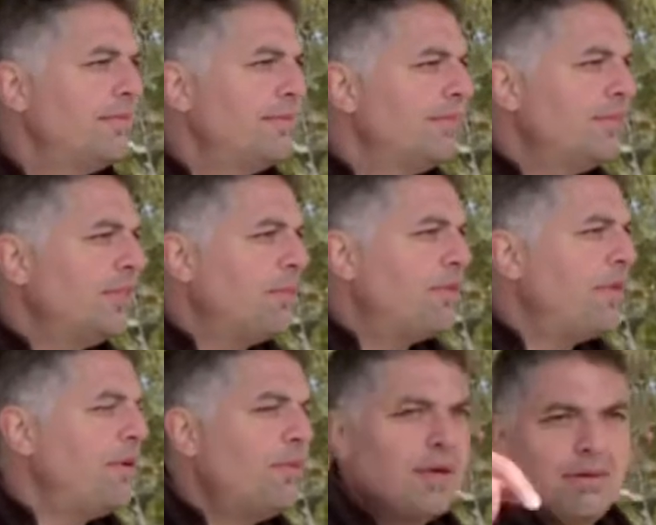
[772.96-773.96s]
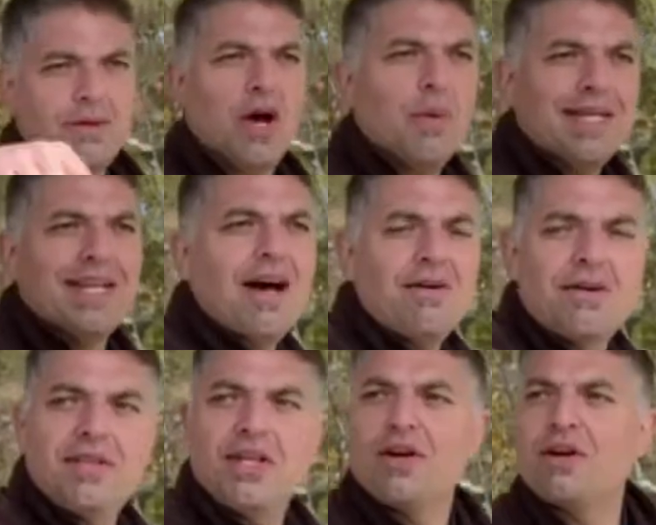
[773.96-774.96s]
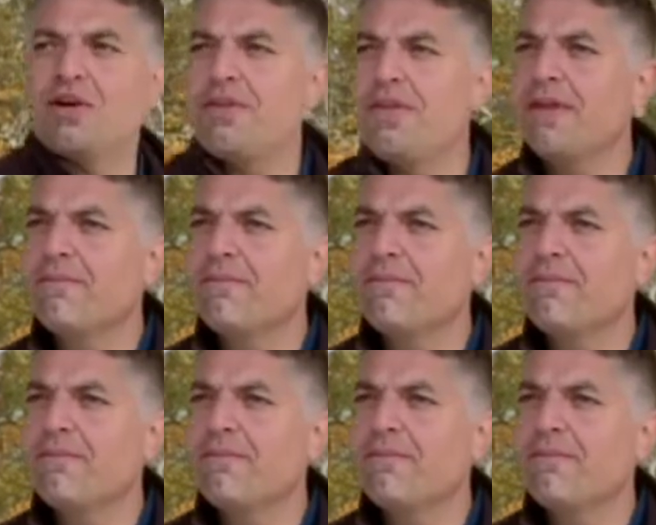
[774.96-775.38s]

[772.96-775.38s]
something were going down on the earth.